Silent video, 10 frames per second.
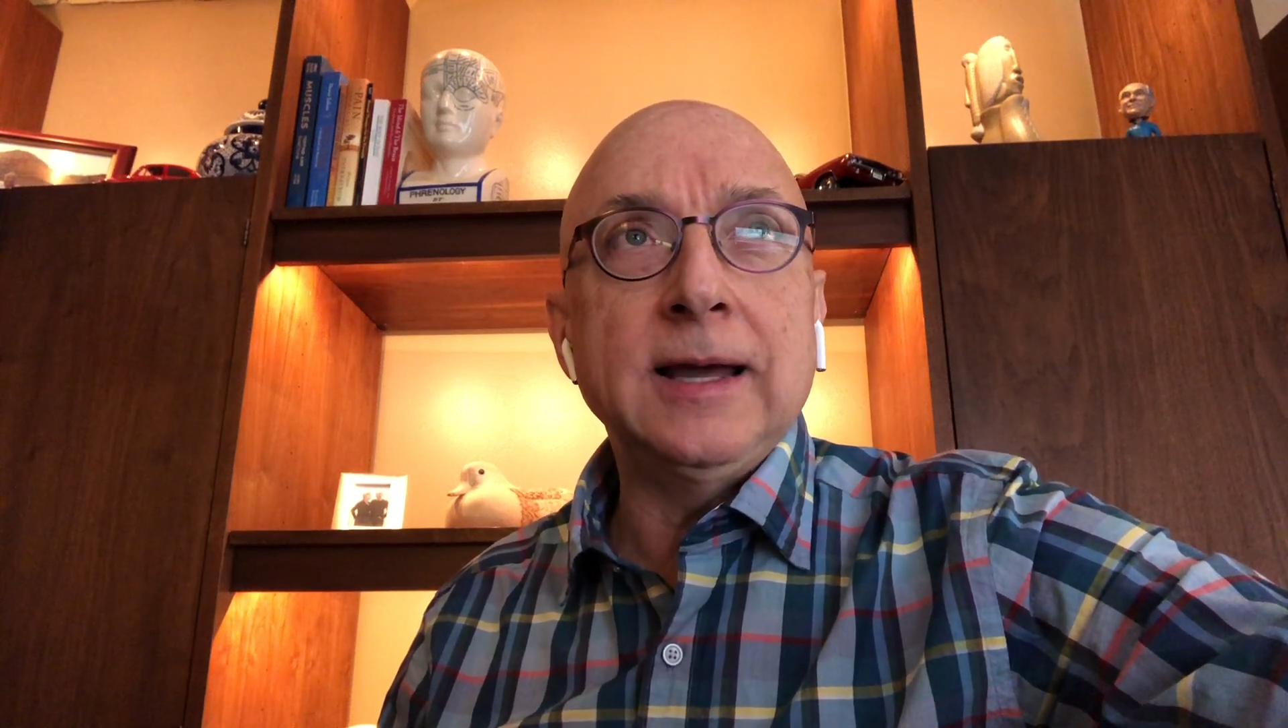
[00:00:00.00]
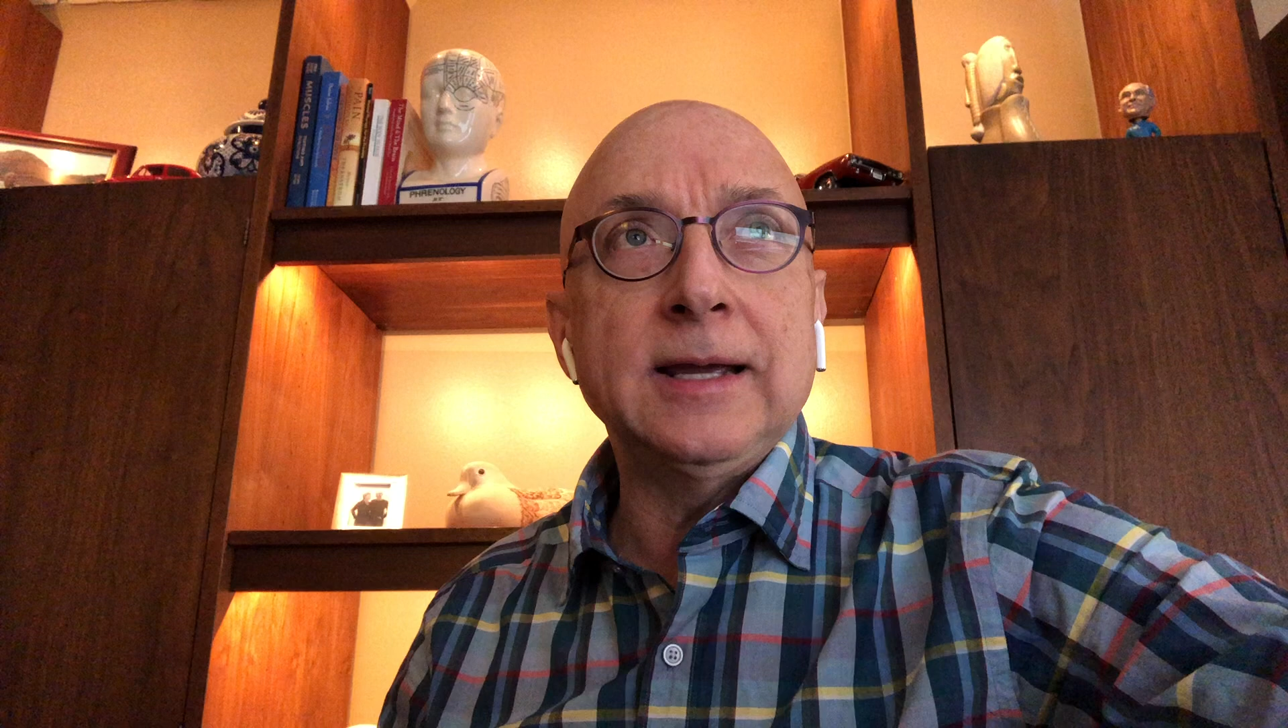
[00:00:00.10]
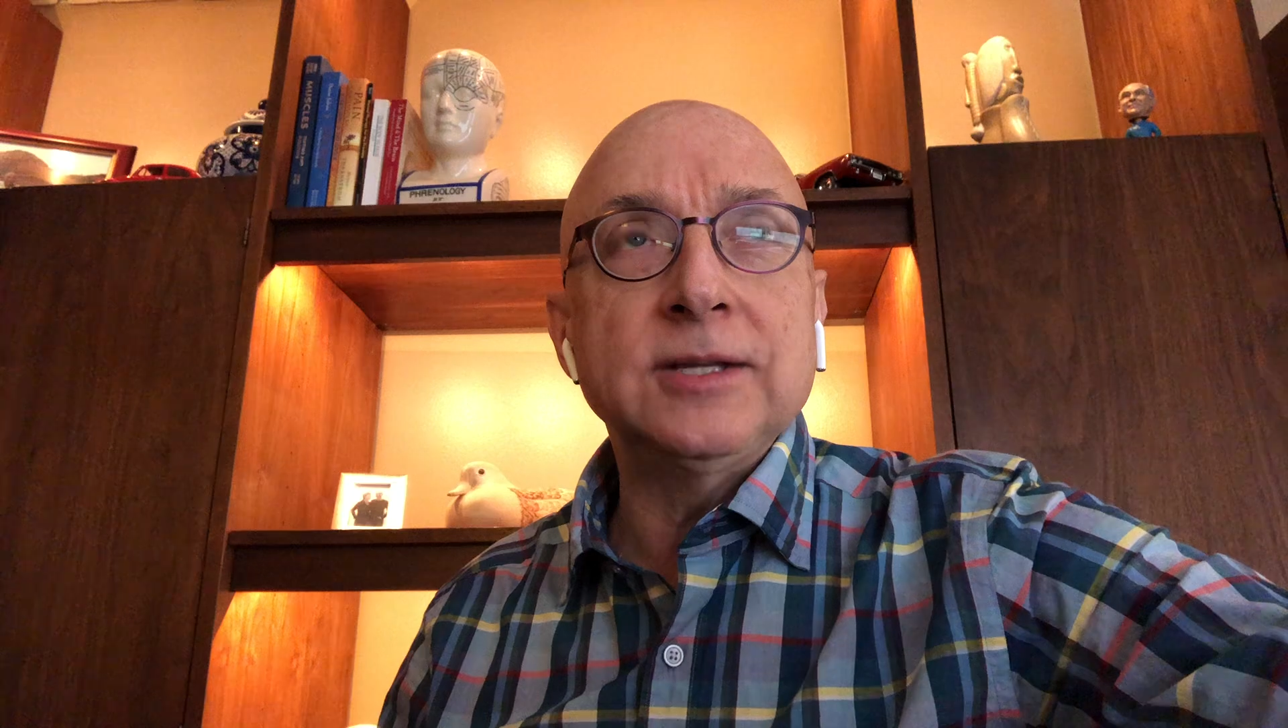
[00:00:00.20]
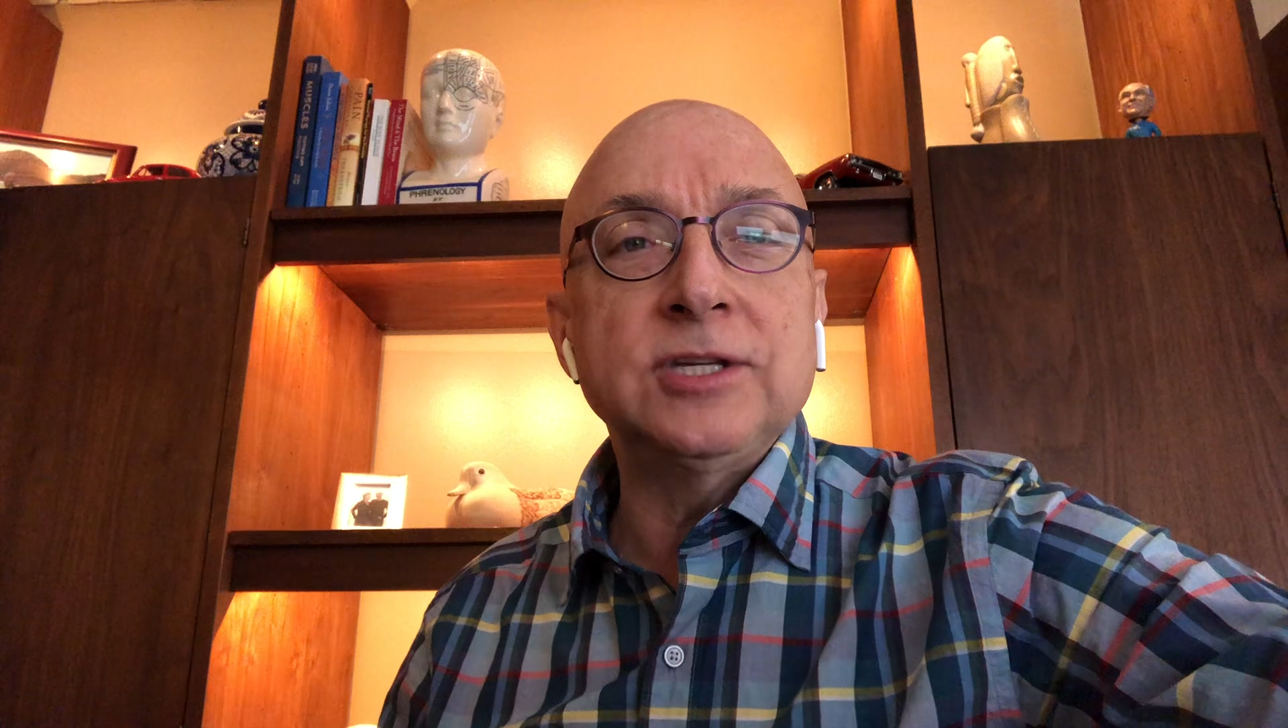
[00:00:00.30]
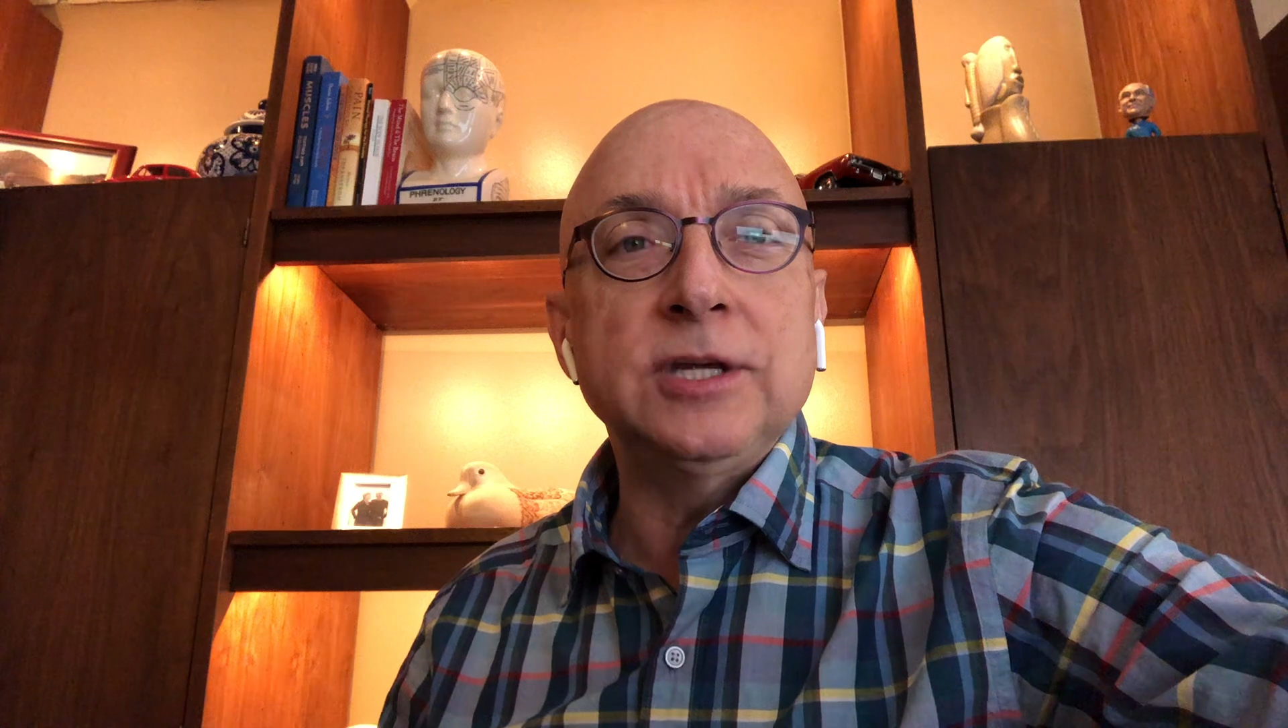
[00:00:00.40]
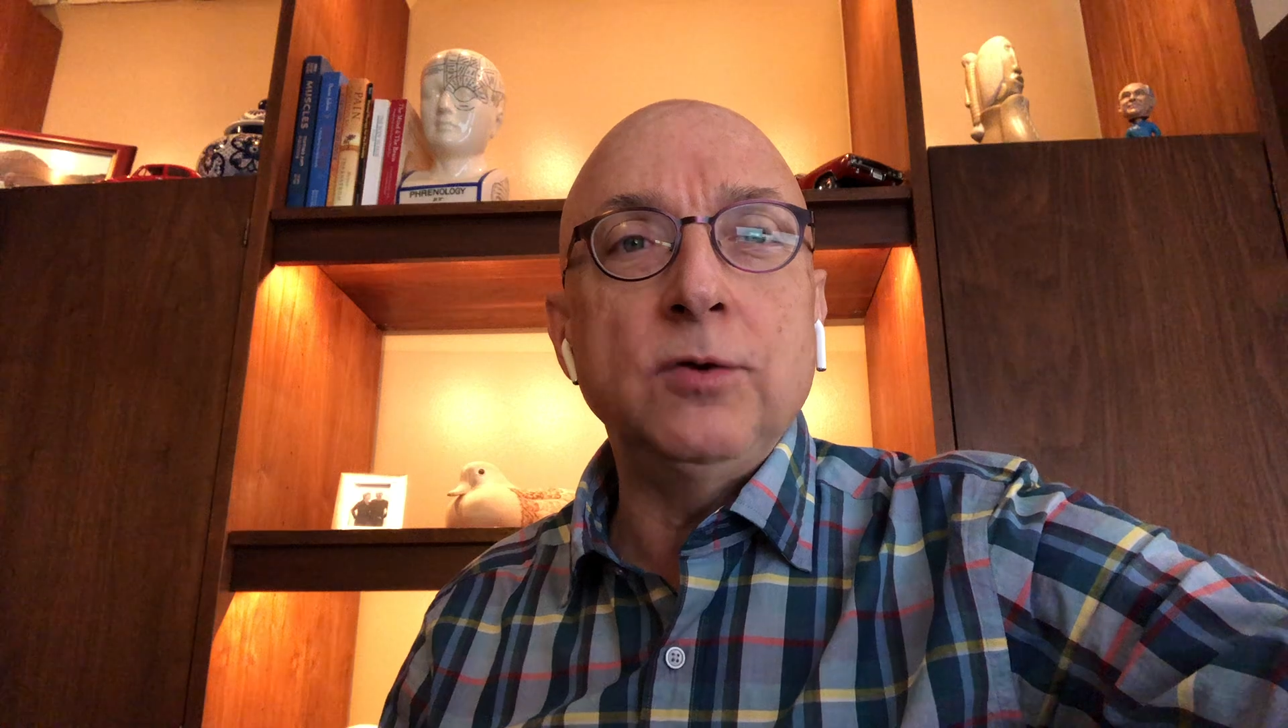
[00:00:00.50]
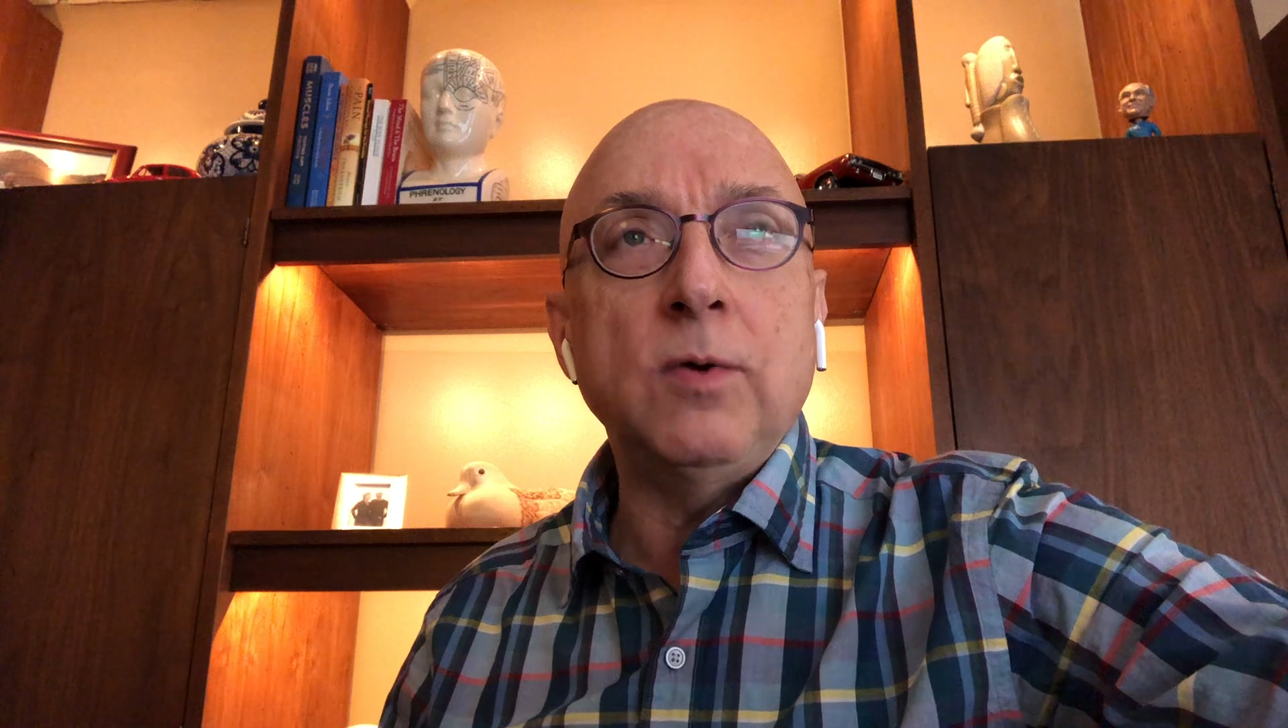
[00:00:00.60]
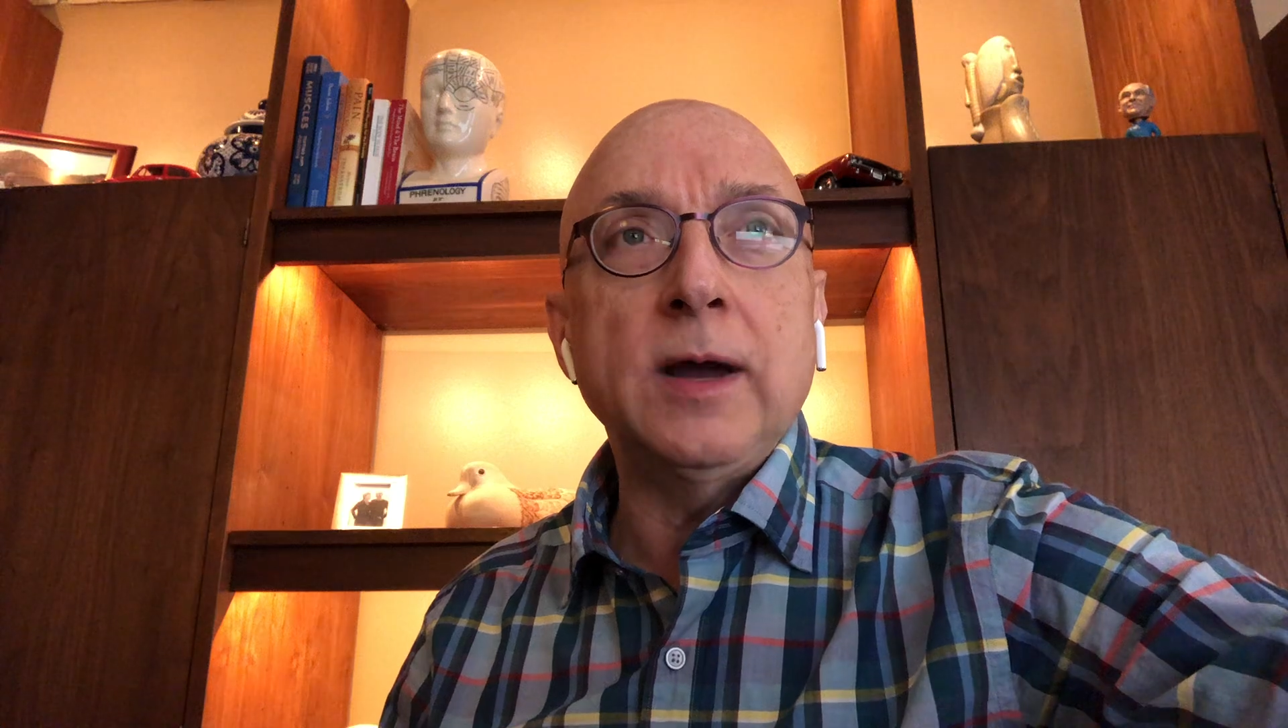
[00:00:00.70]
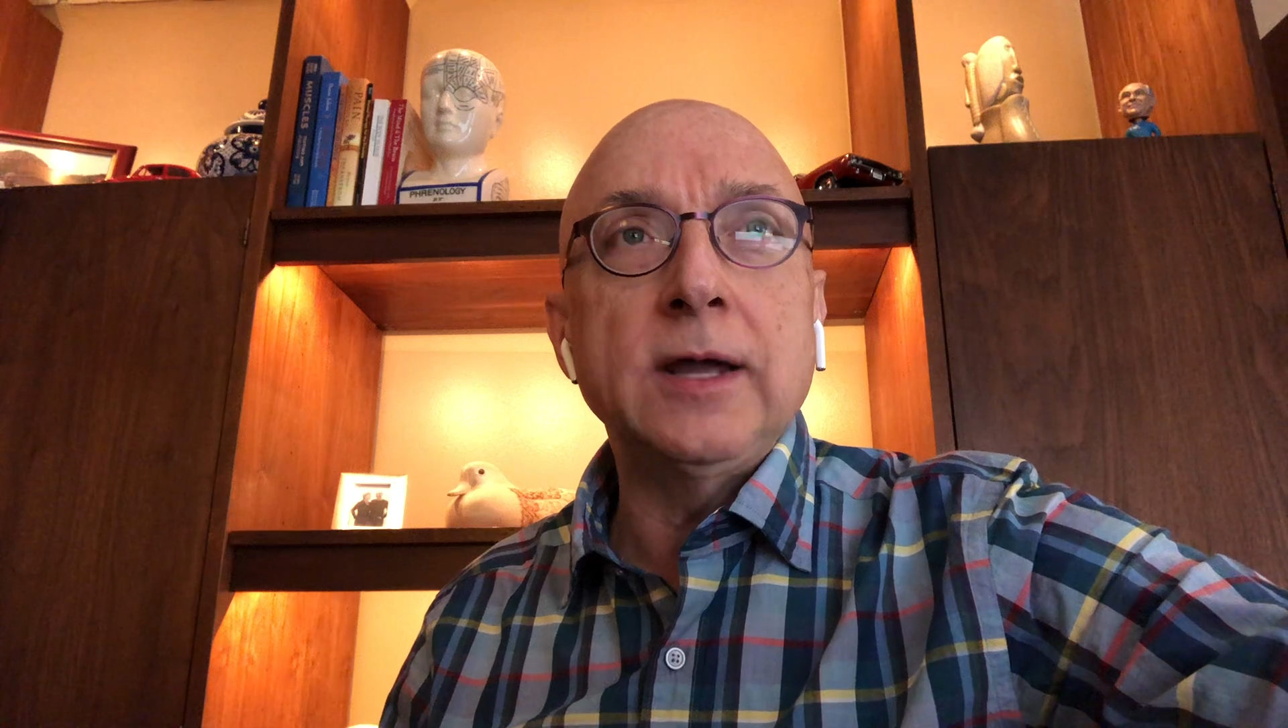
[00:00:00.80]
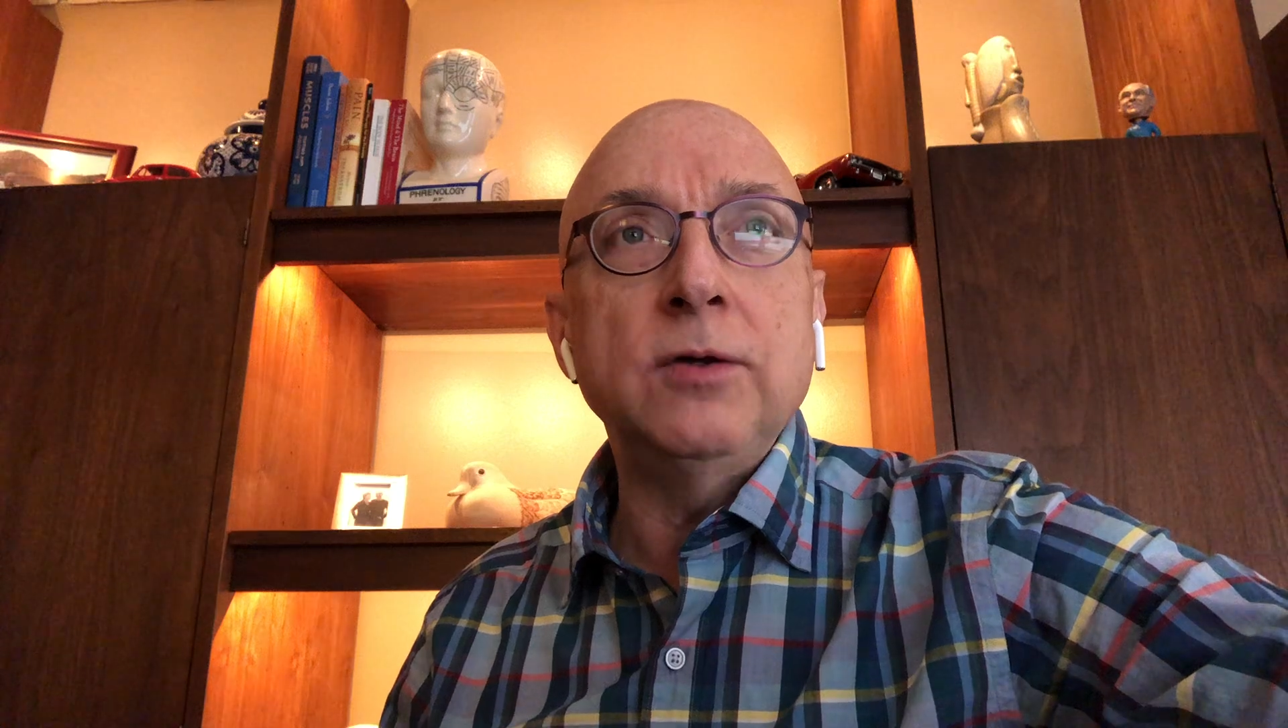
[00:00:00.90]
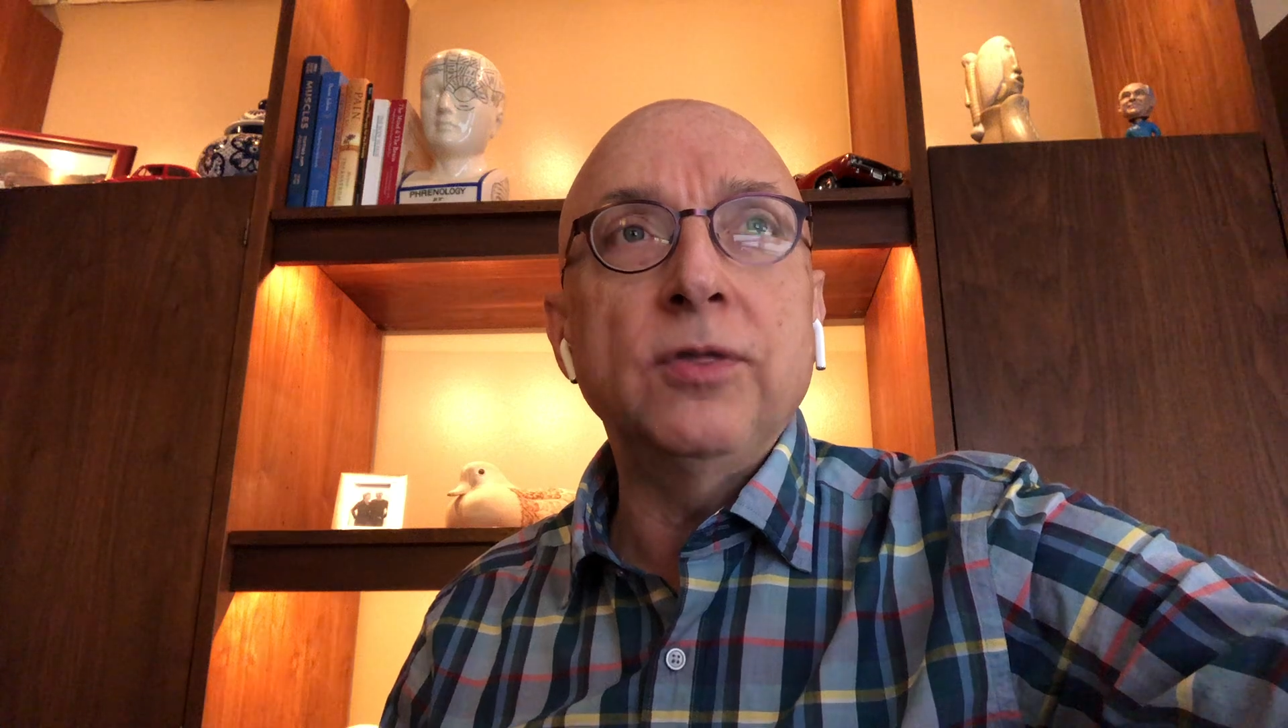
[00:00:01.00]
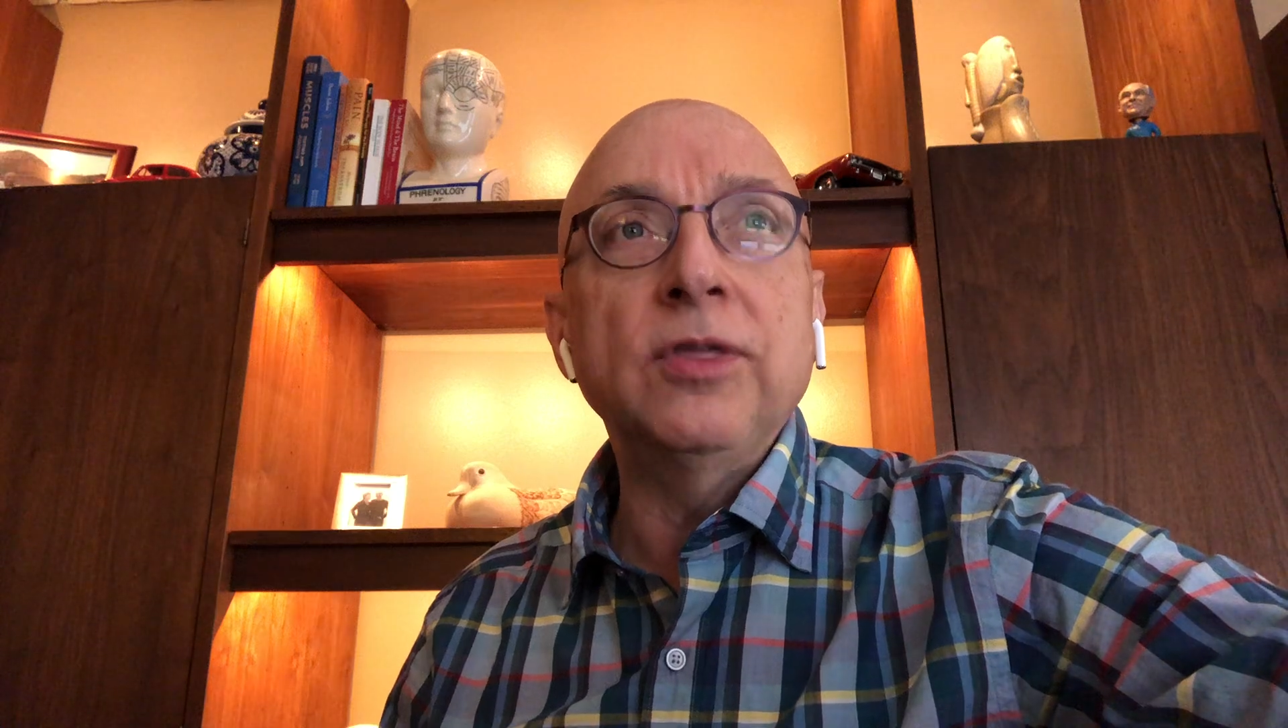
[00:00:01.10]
I can see why you